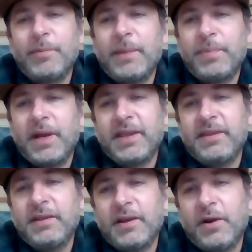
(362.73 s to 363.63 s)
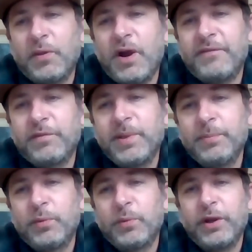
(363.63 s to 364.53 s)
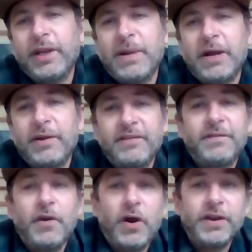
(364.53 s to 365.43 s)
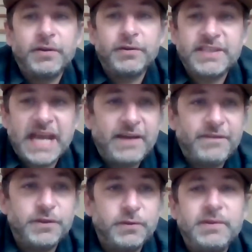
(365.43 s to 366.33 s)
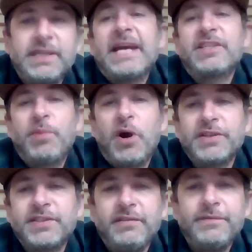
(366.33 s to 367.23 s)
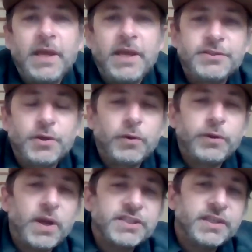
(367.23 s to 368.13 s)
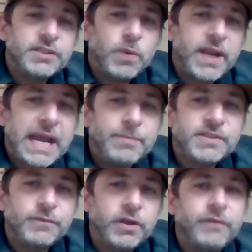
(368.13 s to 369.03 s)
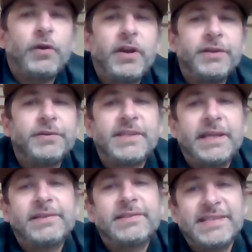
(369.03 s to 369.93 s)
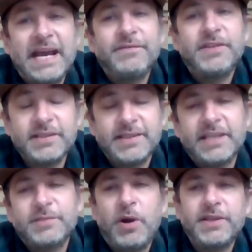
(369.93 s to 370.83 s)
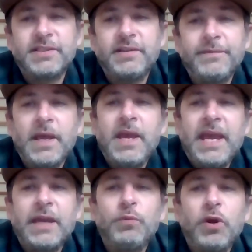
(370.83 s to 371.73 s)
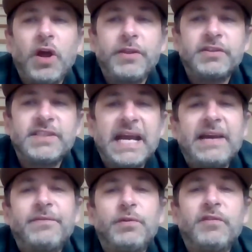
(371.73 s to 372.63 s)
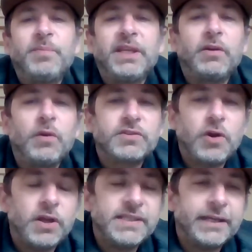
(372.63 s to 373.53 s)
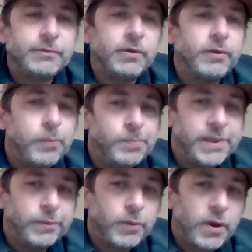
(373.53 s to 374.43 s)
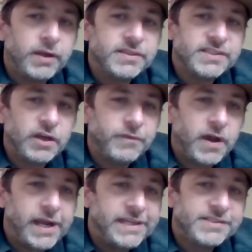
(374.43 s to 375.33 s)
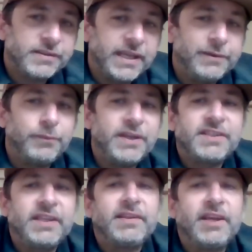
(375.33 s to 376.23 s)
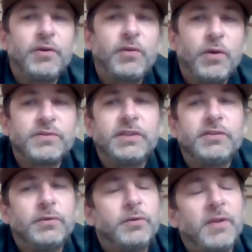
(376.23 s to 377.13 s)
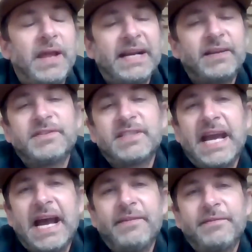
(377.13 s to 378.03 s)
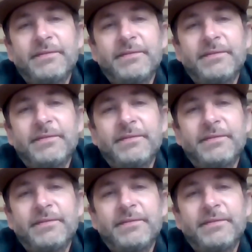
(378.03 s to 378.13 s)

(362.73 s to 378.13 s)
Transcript: up, I think, a lot from people worried about if OnHill staff do test positive. So the question is, what happens if one of your OnHill staff does test positive? And will other staff who have been in close contact be required to self-isolate, risking the hill closing due to a lack of staff?